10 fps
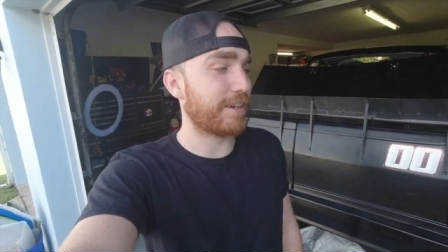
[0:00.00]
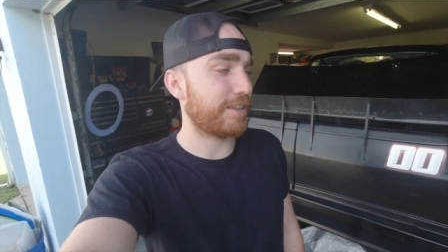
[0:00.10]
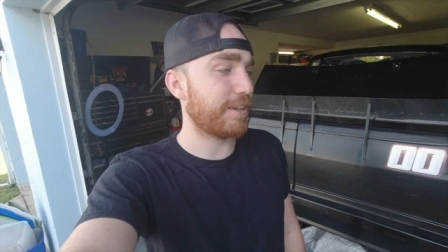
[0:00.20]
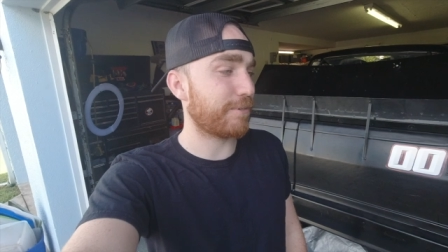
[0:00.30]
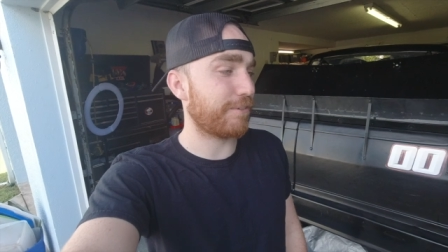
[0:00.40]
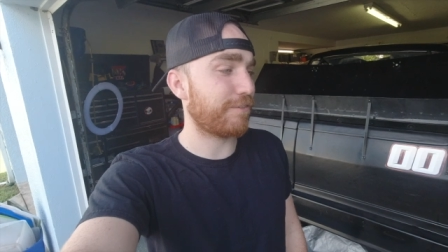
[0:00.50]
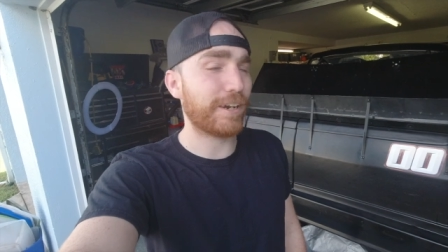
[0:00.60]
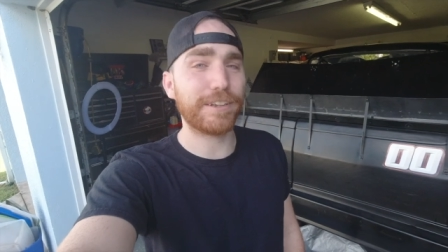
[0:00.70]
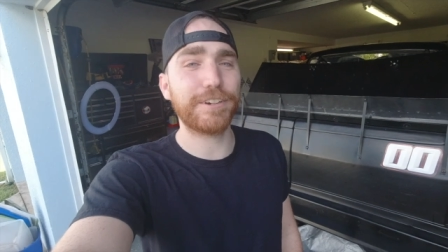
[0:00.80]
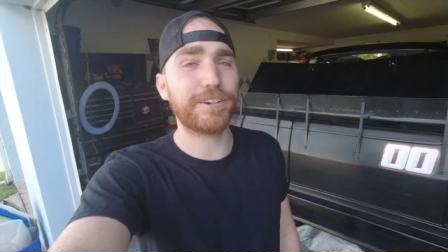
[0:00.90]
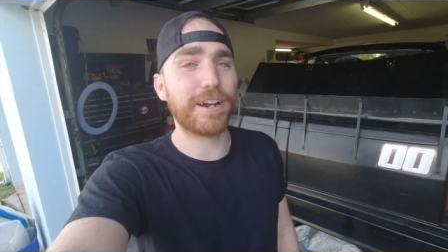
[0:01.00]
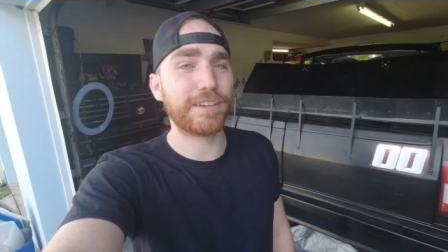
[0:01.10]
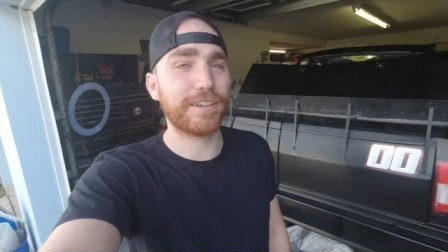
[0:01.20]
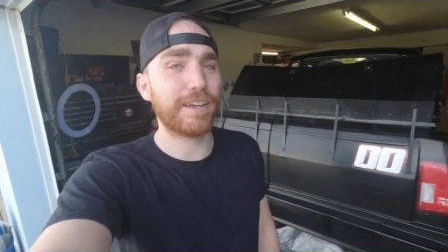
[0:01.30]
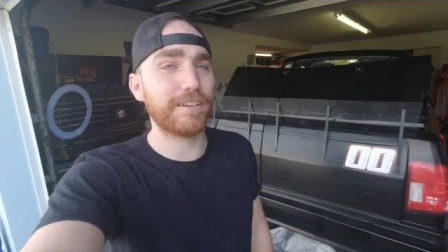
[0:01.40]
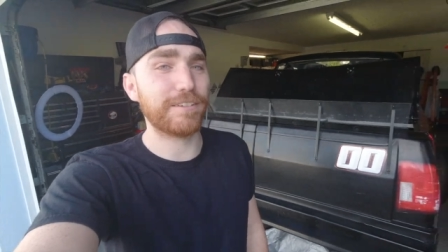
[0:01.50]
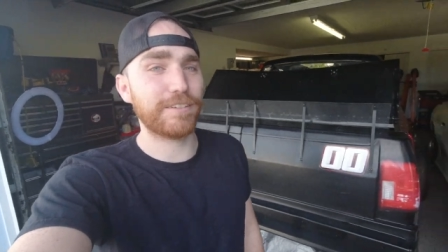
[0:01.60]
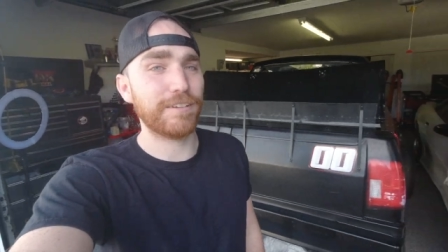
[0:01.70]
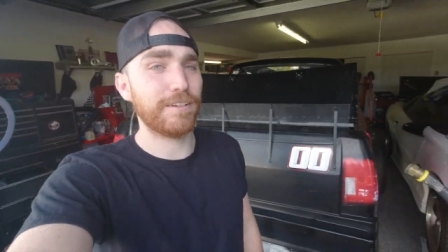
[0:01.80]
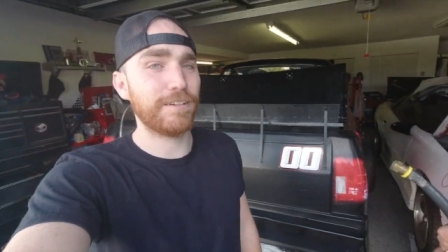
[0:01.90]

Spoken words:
I think we finally cracked the case.